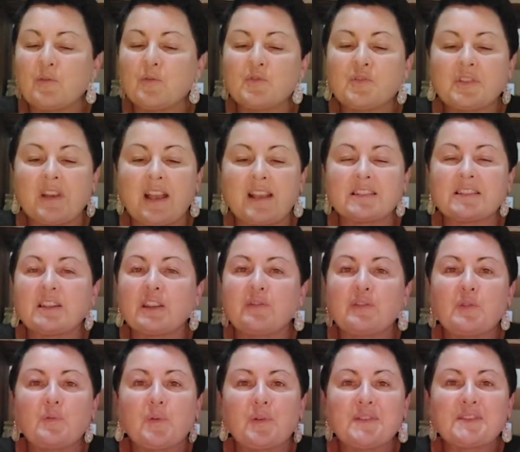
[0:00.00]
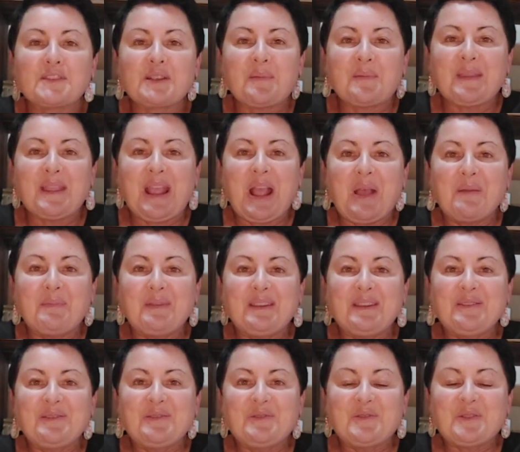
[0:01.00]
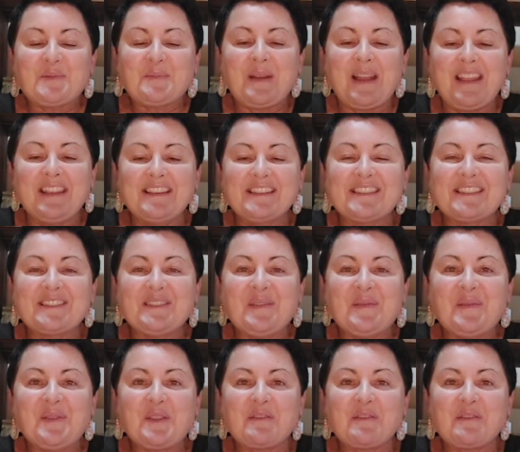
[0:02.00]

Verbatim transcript: or just if you want something happy in your space,